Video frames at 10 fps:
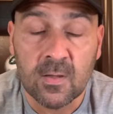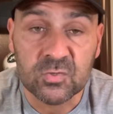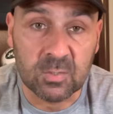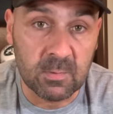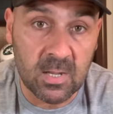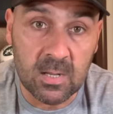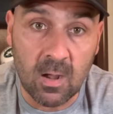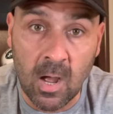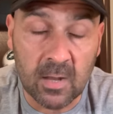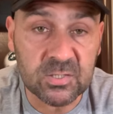To me,
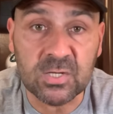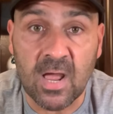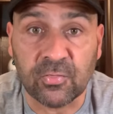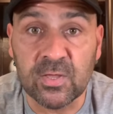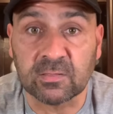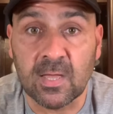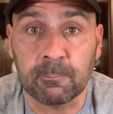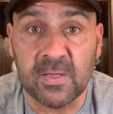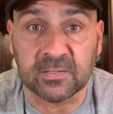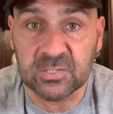honestly, I think that
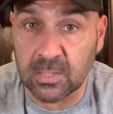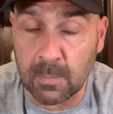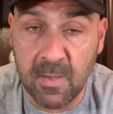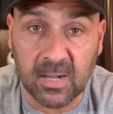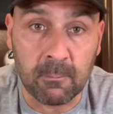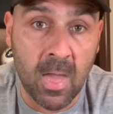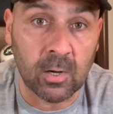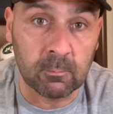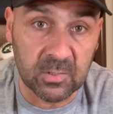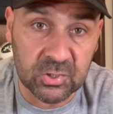Beckham's going to come back a man on
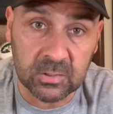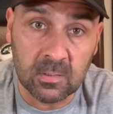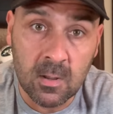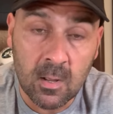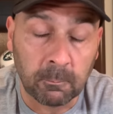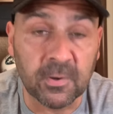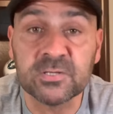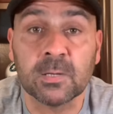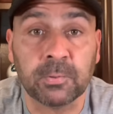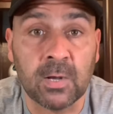a mission, but he's
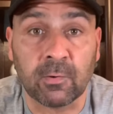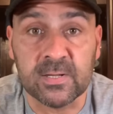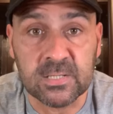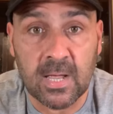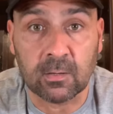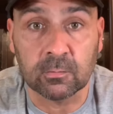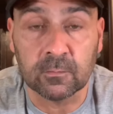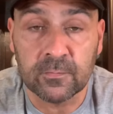going to play right tackle.